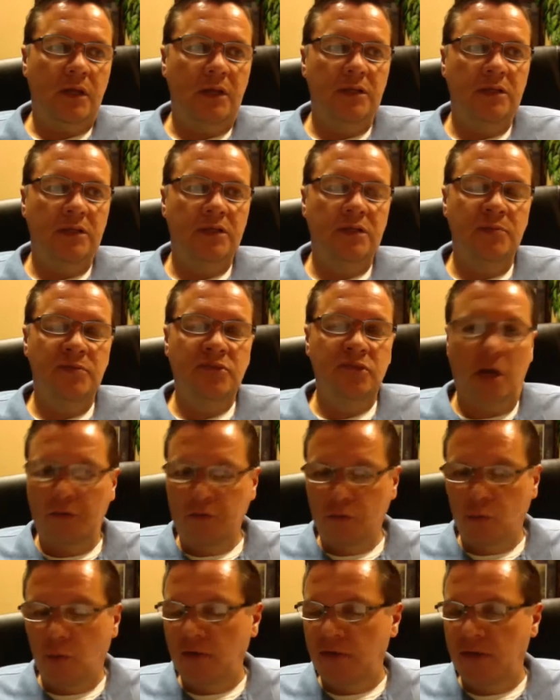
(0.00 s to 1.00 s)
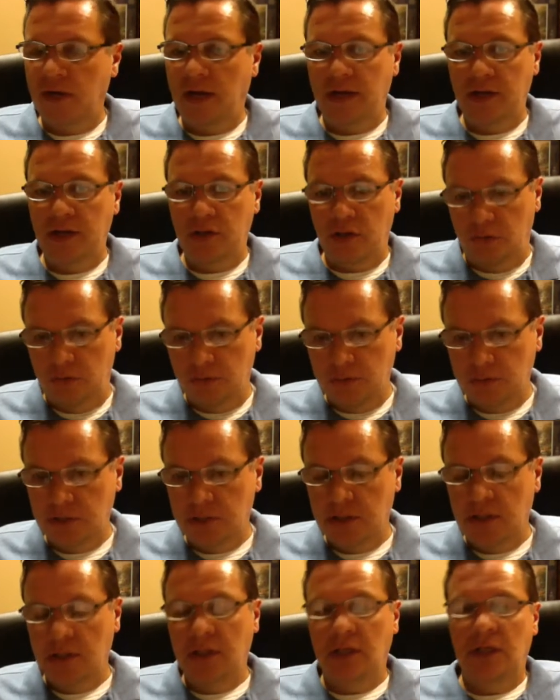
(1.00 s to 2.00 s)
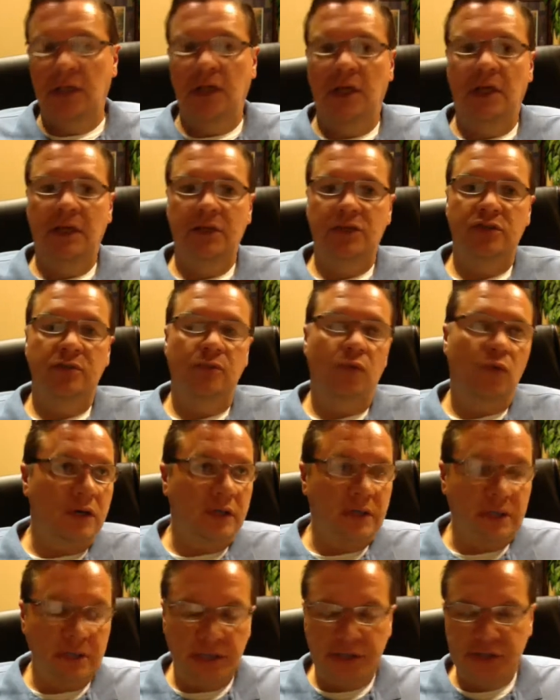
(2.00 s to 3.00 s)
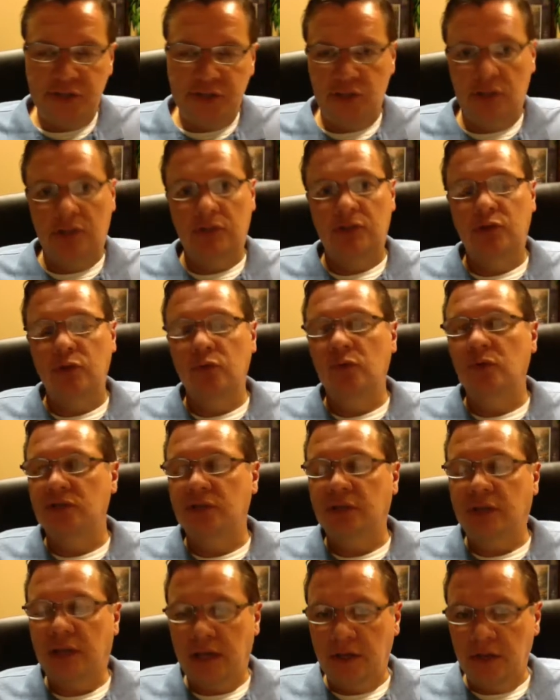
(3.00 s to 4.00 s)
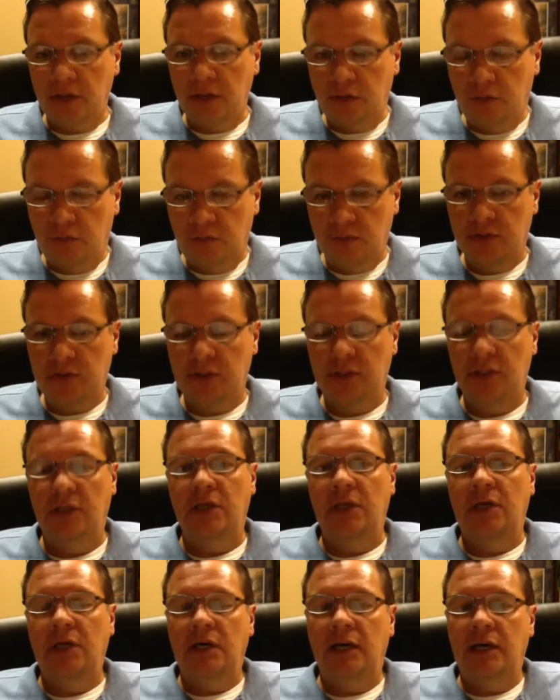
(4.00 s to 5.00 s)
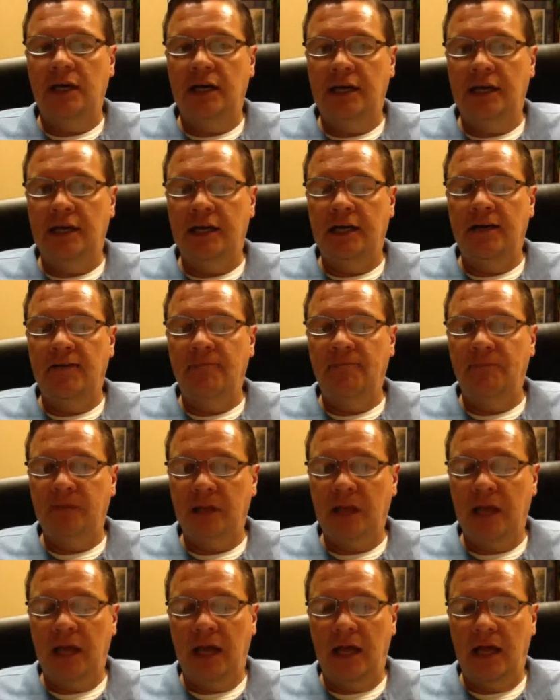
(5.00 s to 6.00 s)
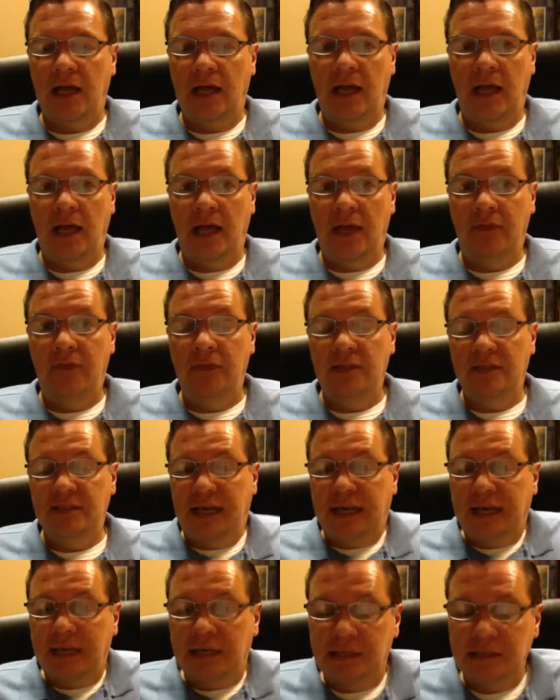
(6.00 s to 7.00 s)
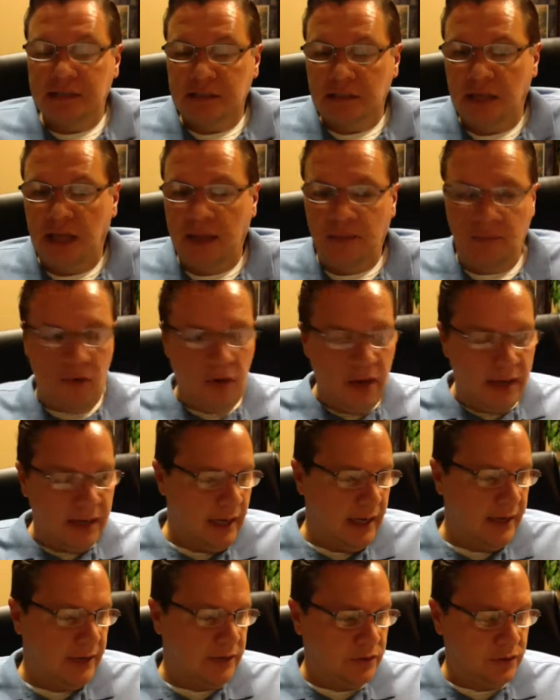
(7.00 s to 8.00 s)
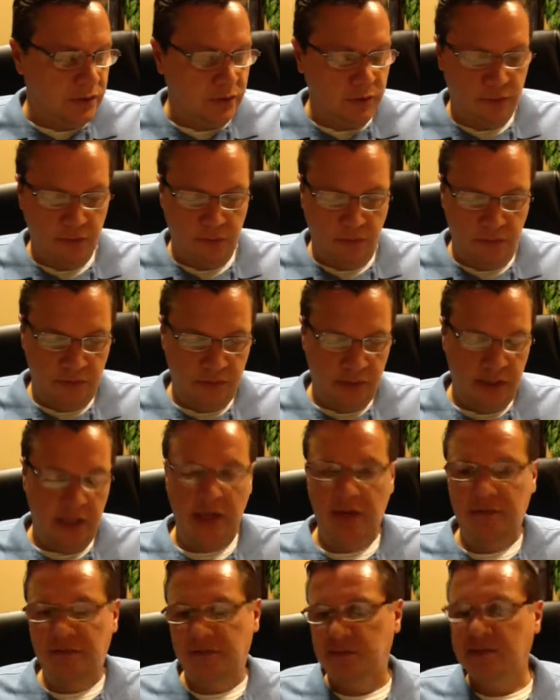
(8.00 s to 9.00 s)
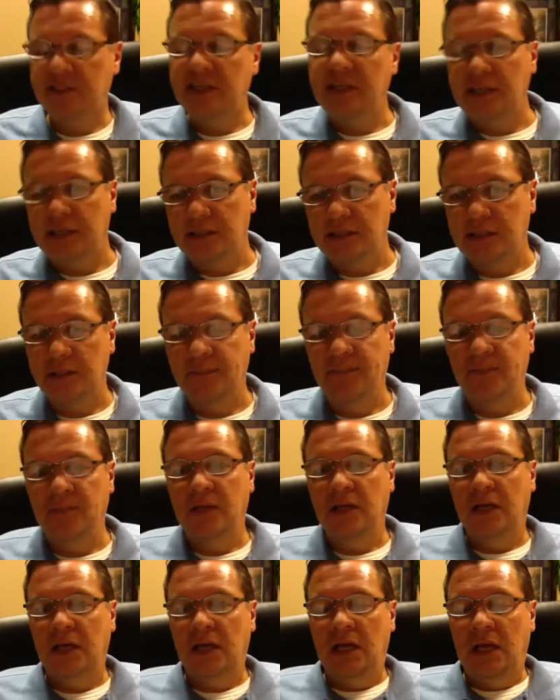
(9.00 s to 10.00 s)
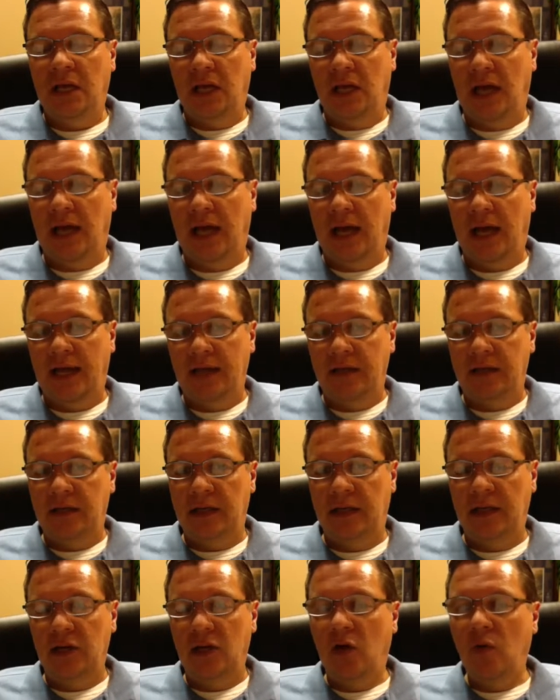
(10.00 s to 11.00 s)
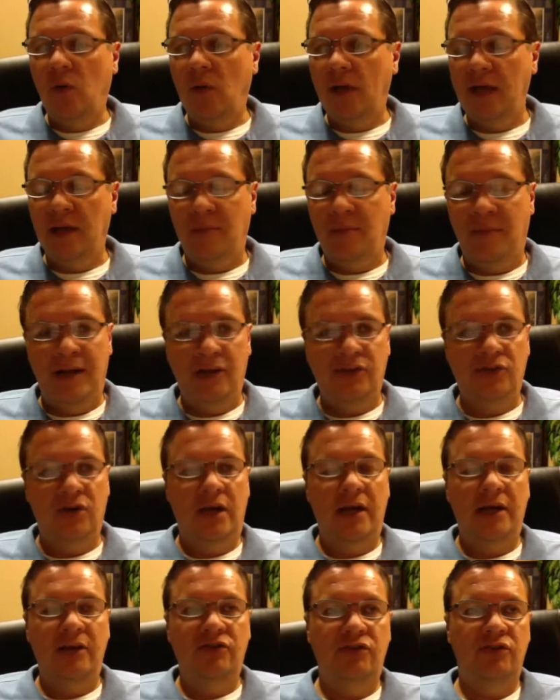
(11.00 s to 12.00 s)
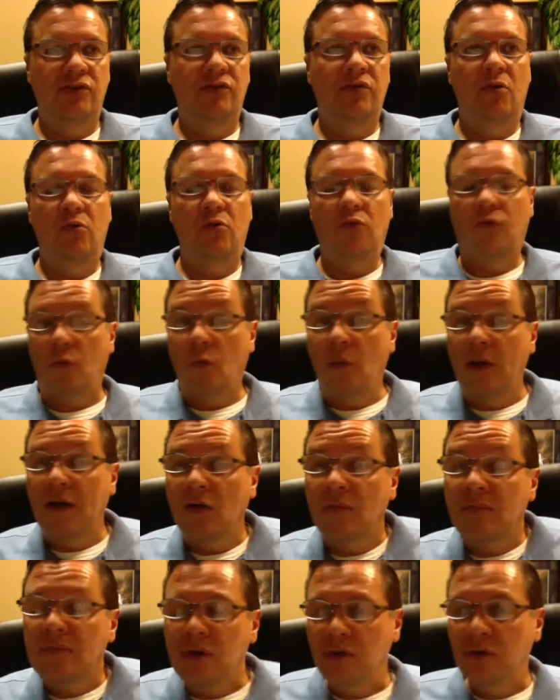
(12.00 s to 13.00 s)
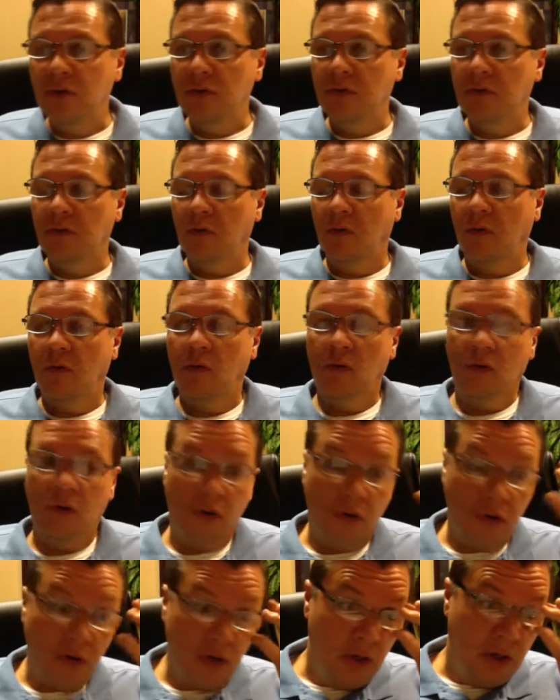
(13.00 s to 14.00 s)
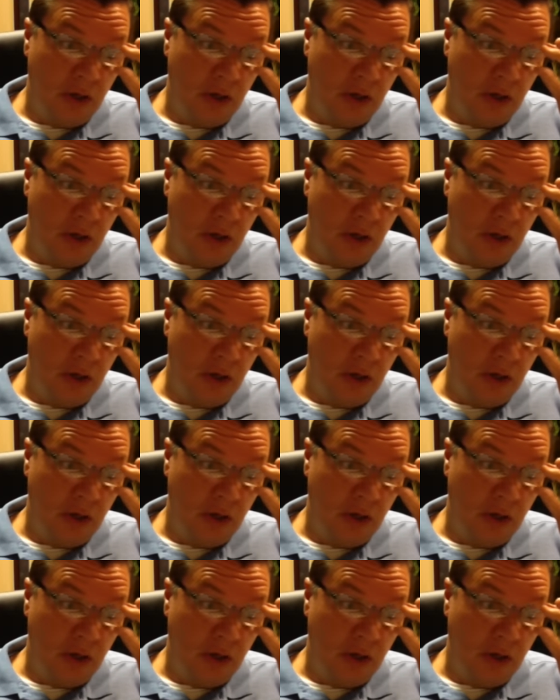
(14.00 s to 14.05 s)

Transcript: some software that I use, uh, some organizational tools that I use. Um, and the second disclaimer I'd like to, to give is this. I, in no way am I trying to overwhelm you or